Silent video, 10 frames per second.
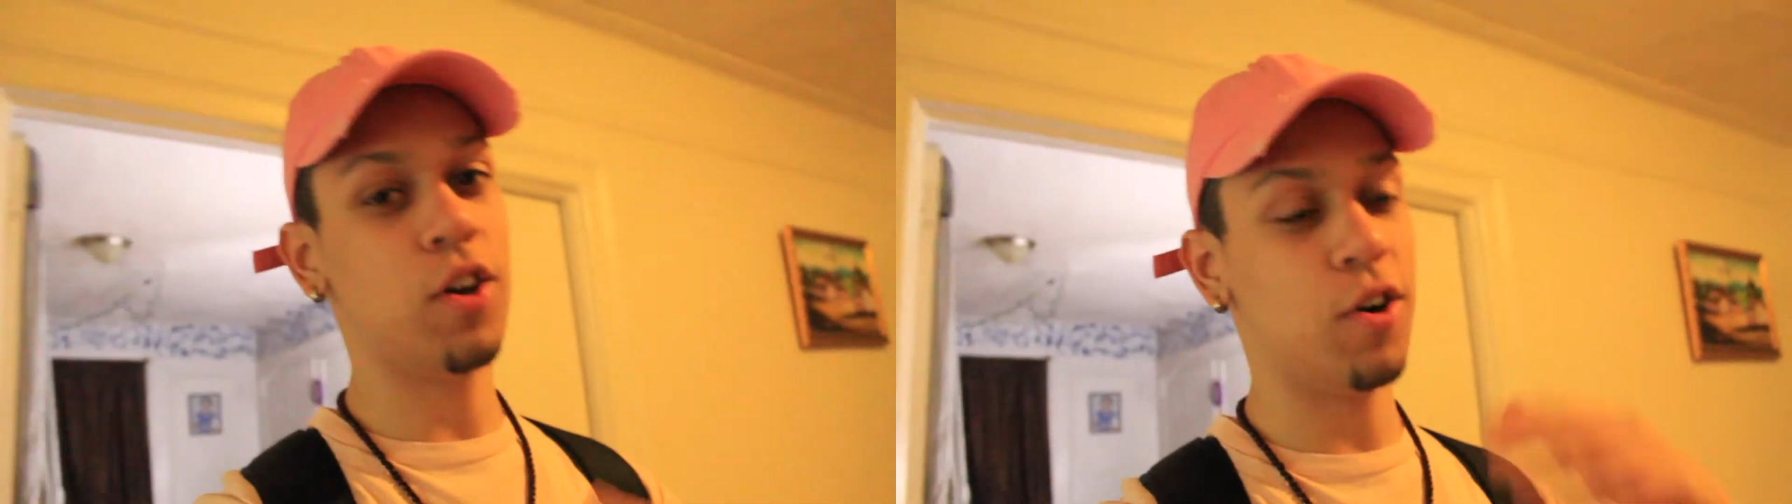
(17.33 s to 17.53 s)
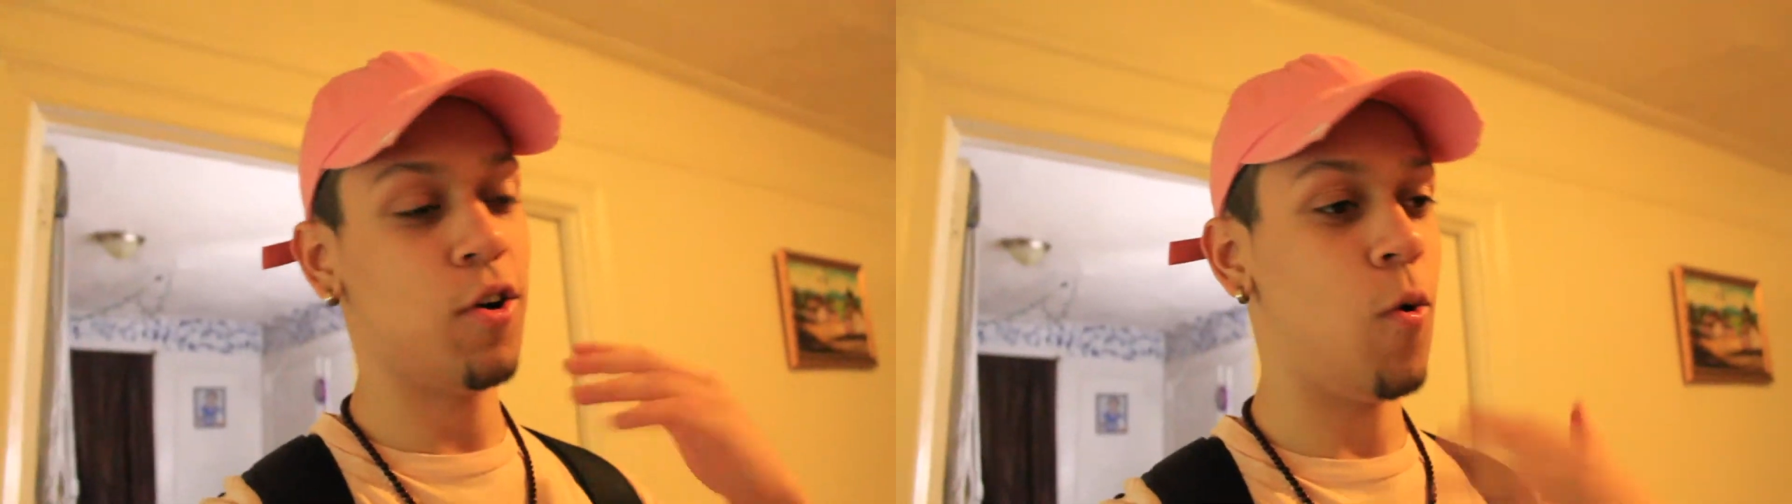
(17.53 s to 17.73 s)

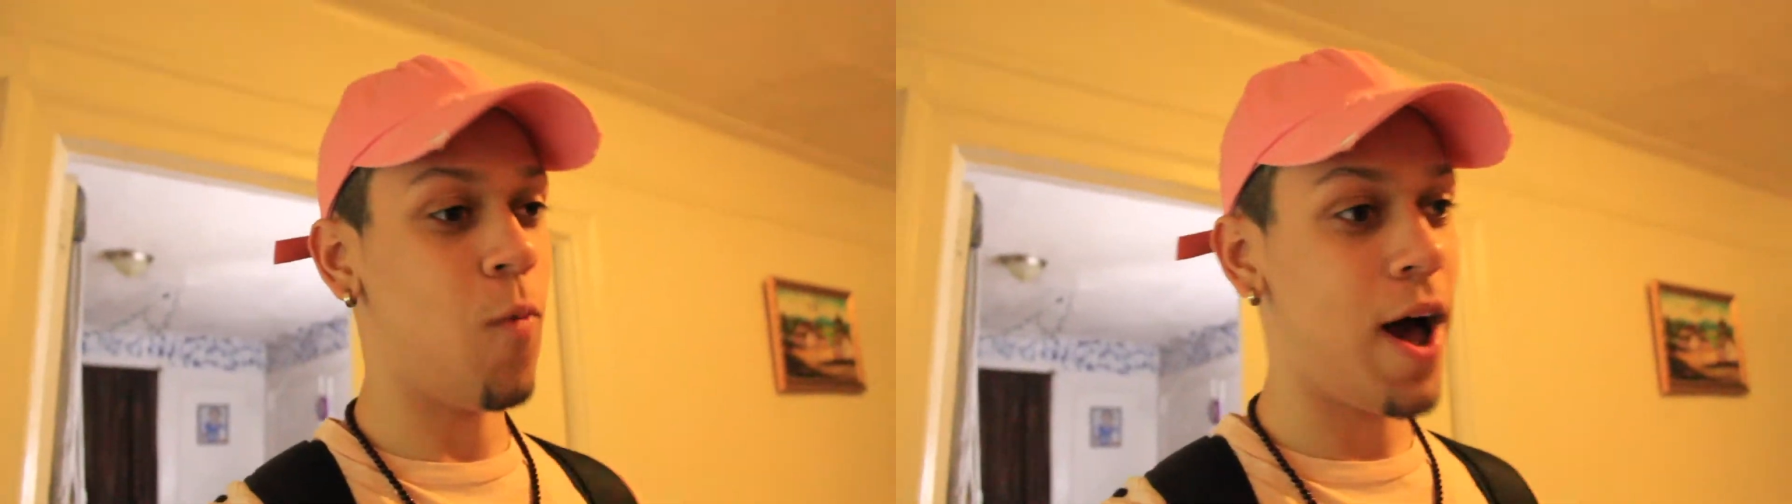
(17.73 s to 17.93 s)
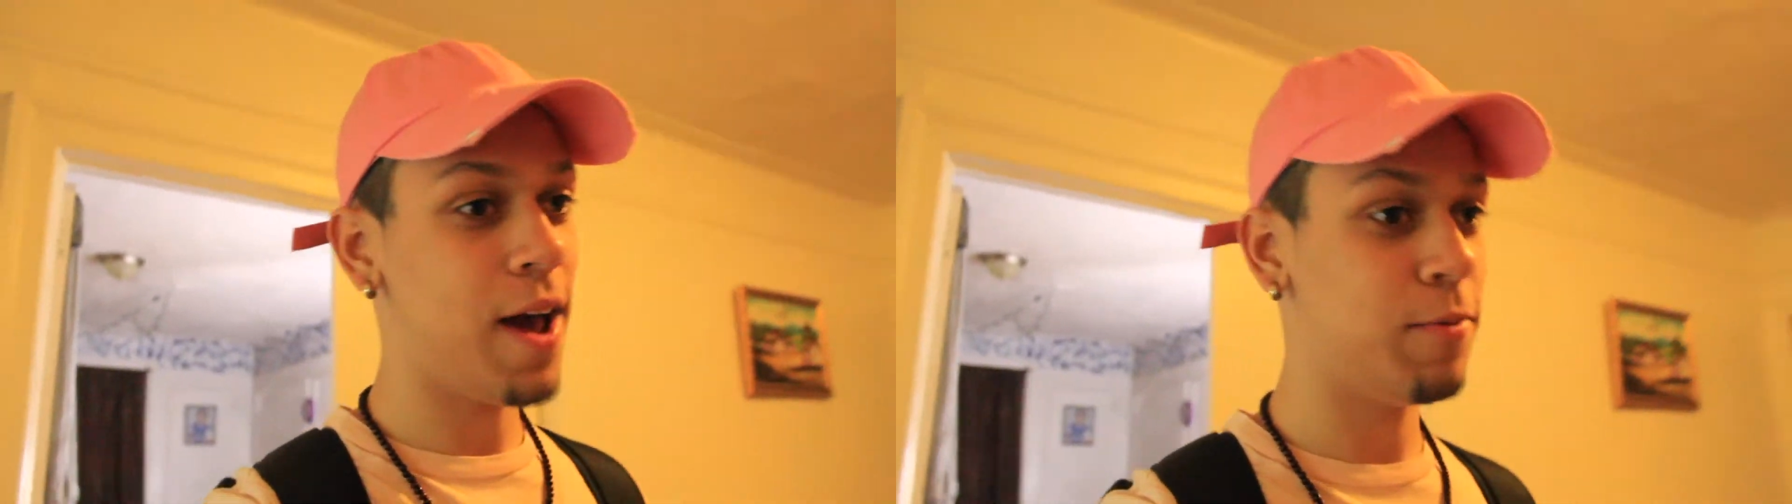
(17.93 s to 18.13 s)
you're gonna know
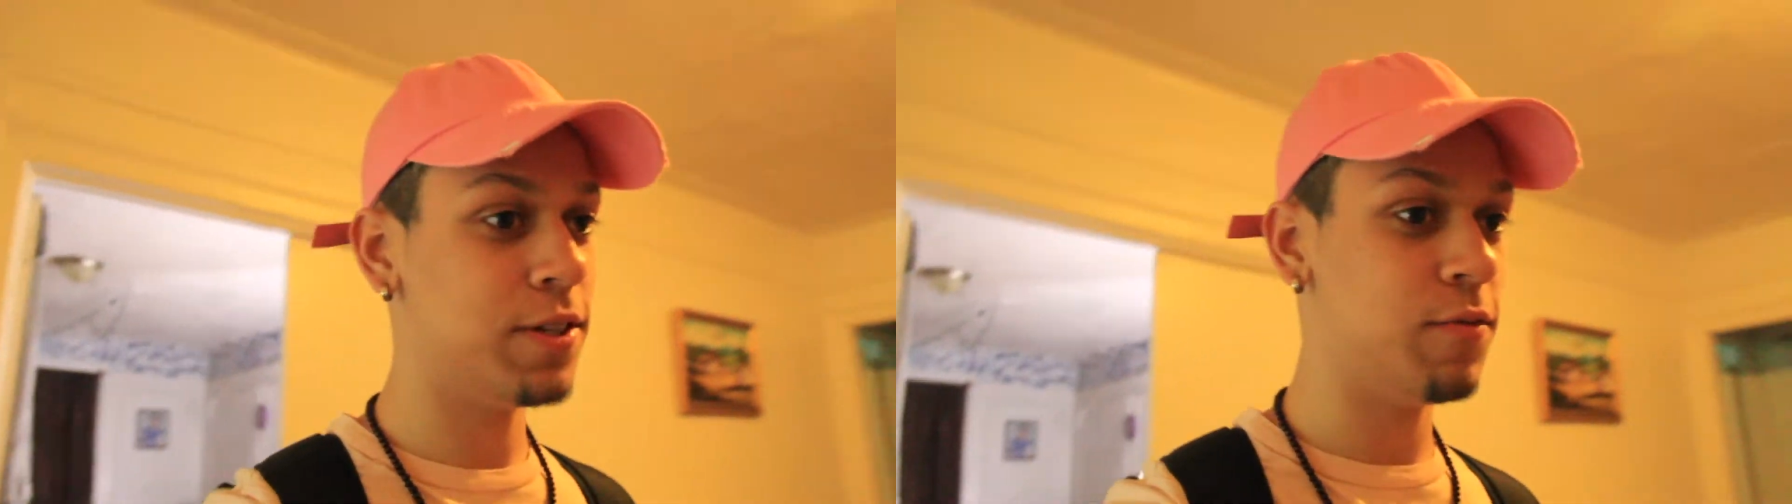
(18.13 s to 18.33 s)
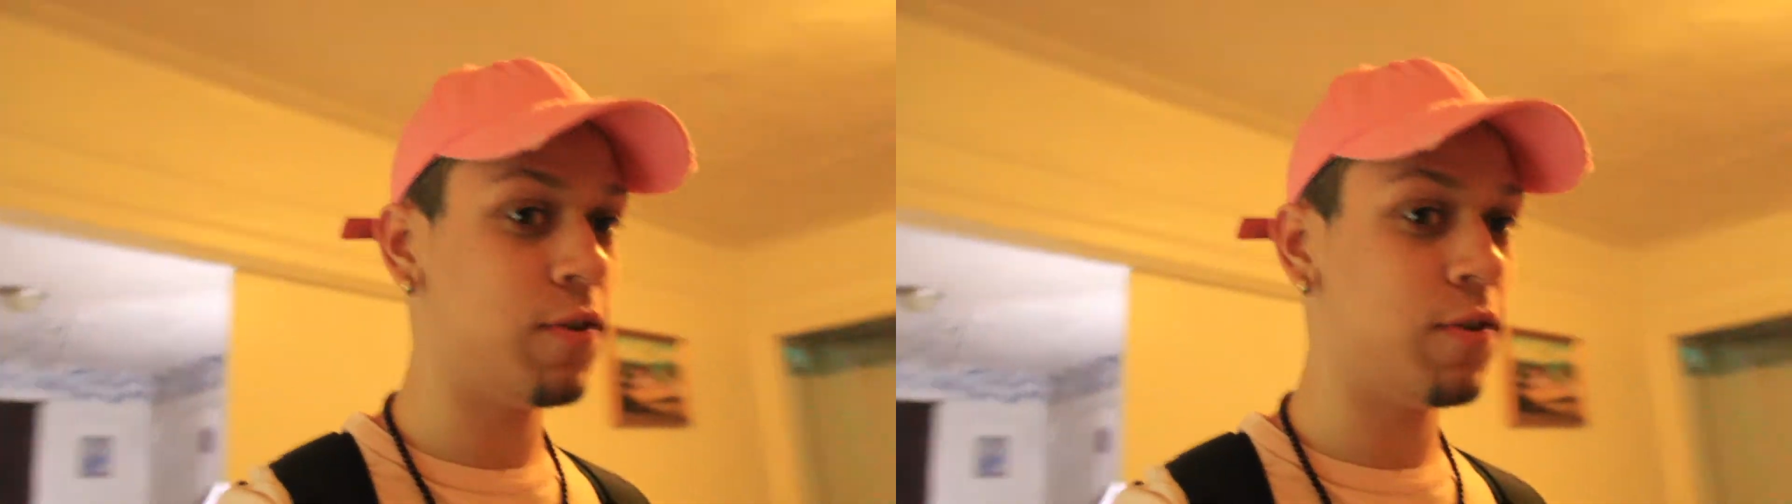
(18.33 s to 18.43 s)
why I wasn't